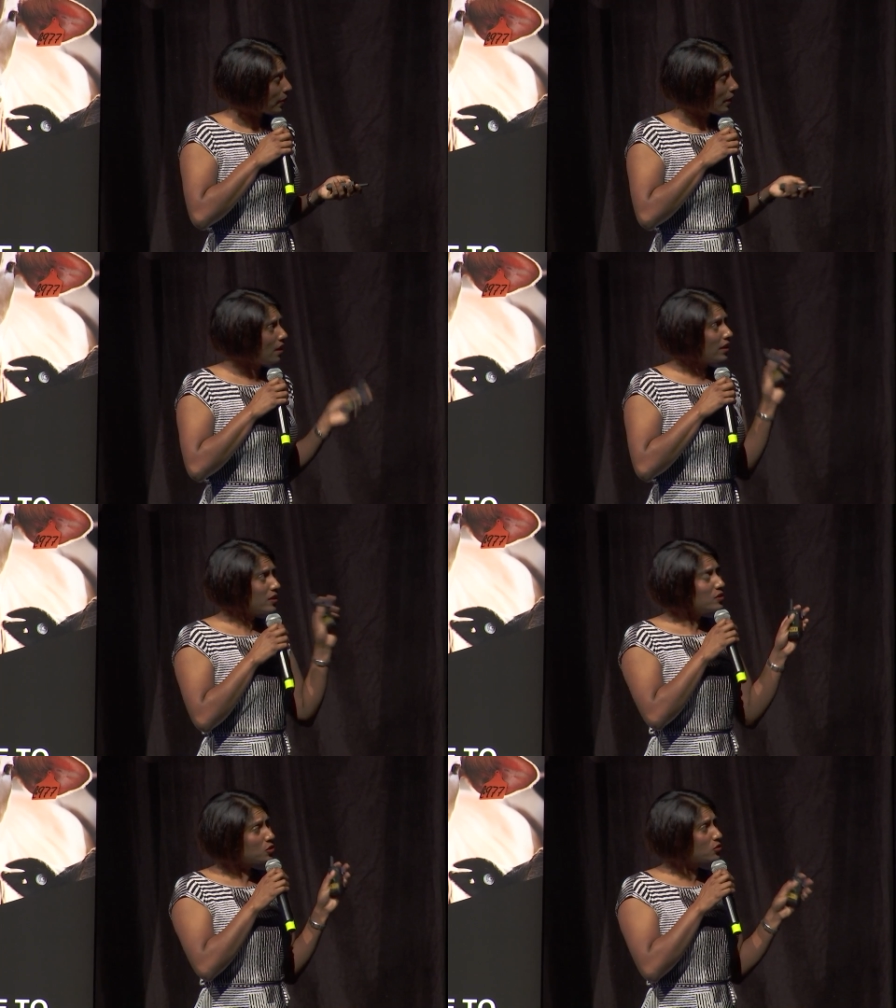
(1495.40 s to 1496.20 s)
Now,
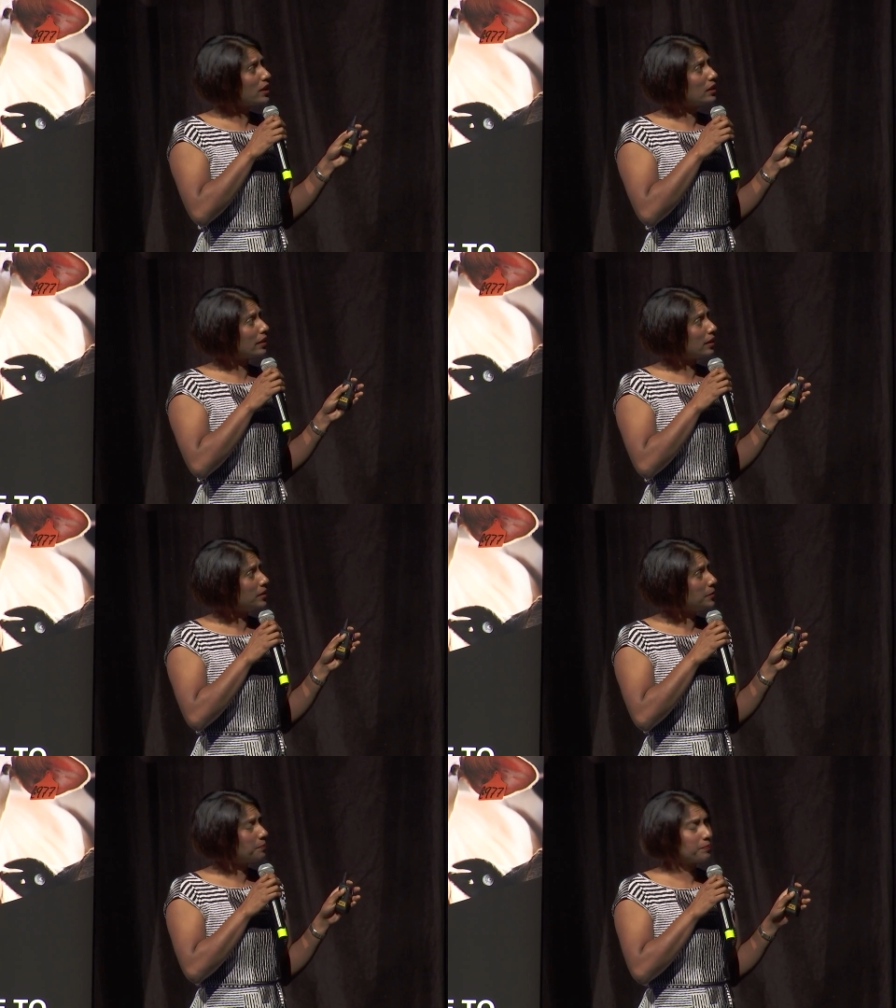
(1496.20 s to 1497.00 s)
in
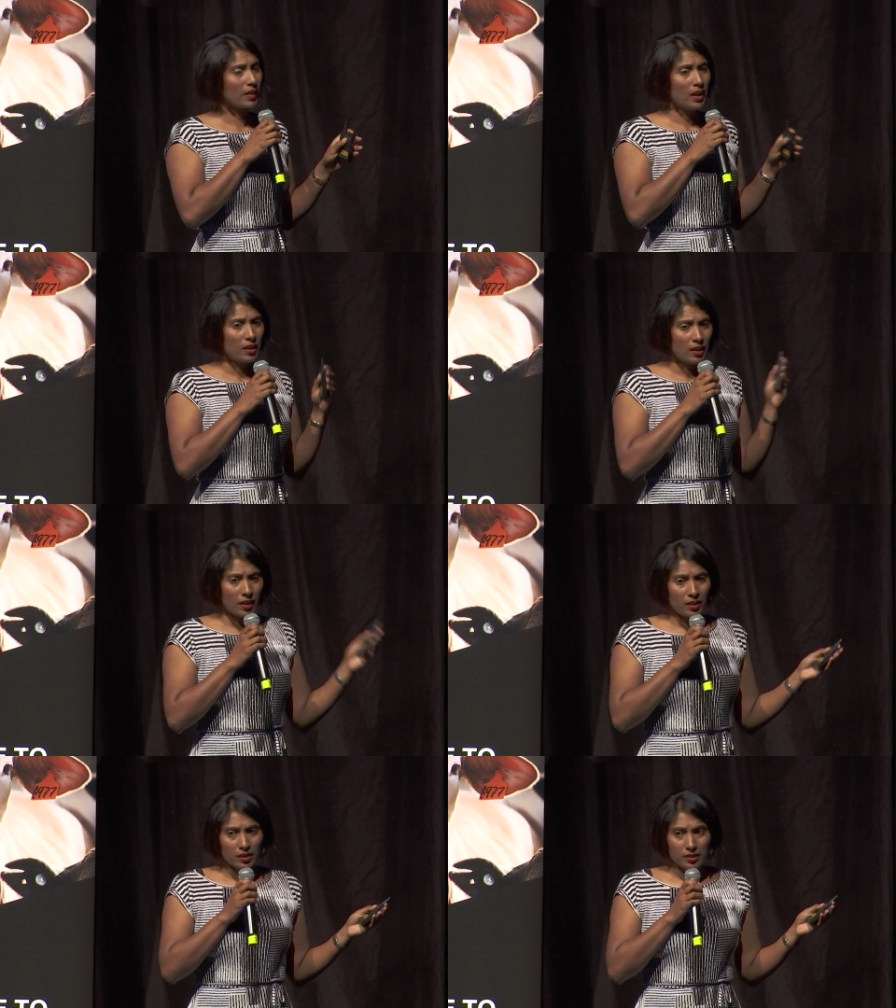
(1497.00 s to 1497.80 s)
Australia,
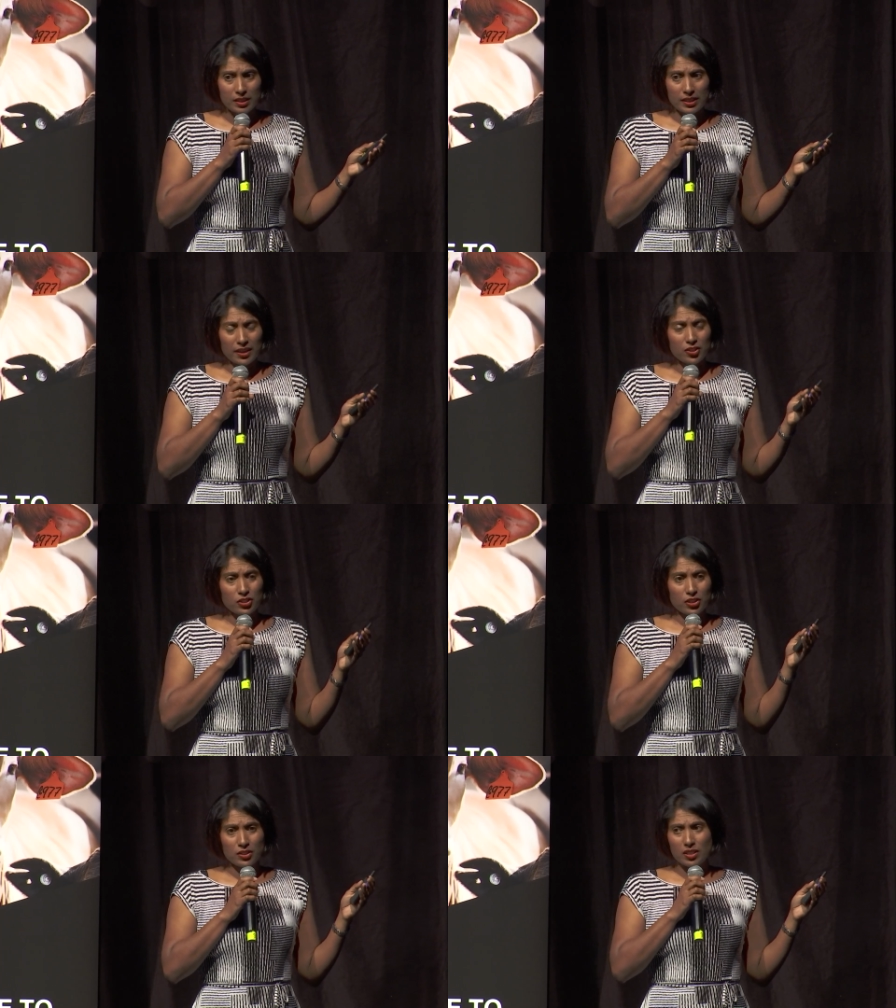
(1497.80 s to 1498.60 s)
the data
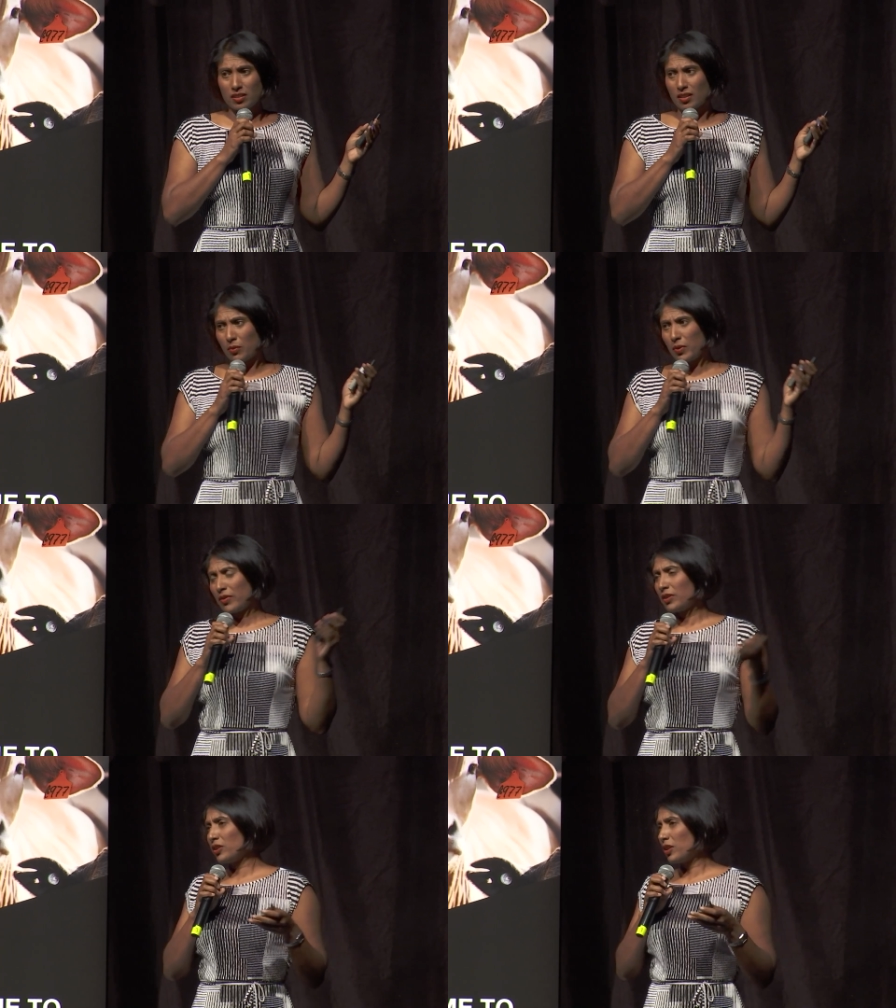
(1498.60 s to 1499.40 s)
shows us that we've
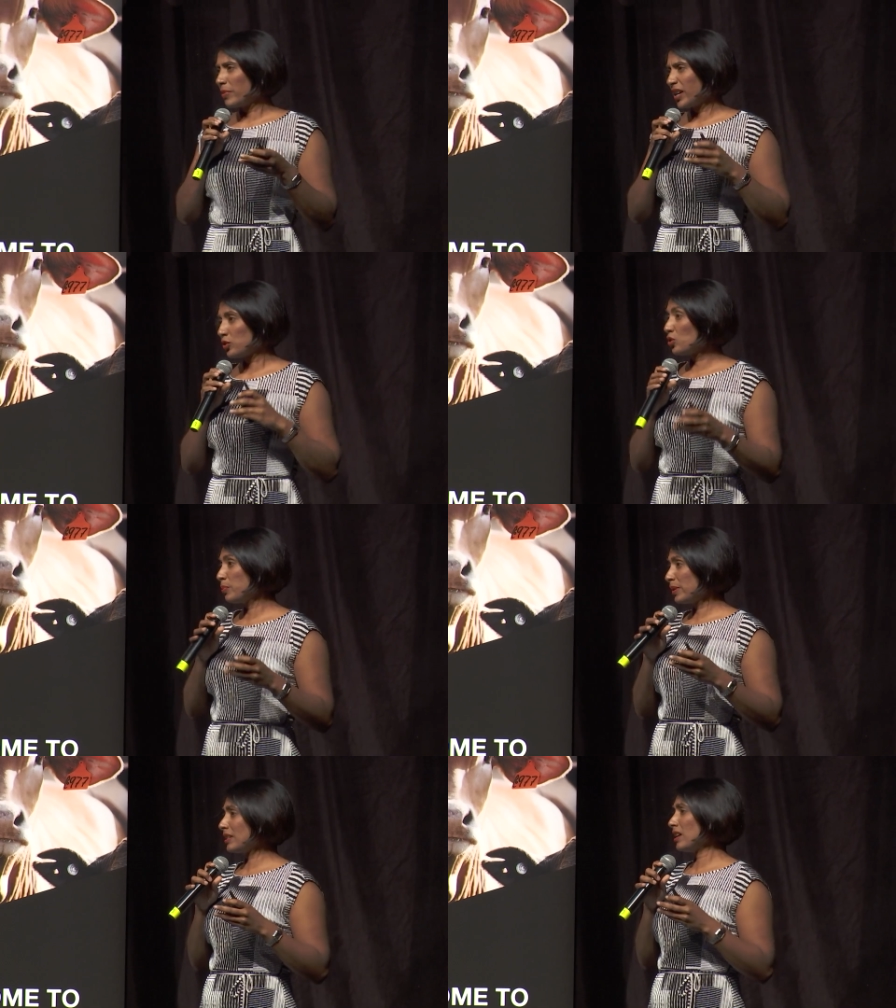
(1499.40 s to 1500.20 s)
only got about
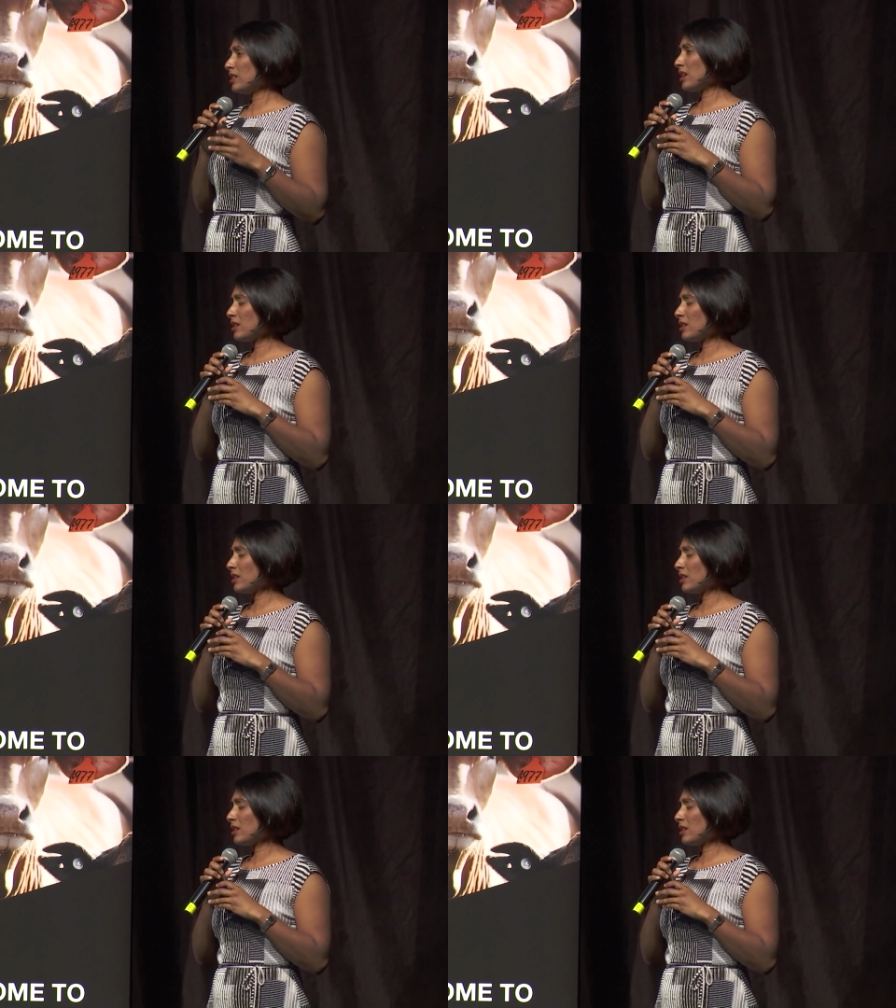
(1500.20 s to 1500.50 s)
2%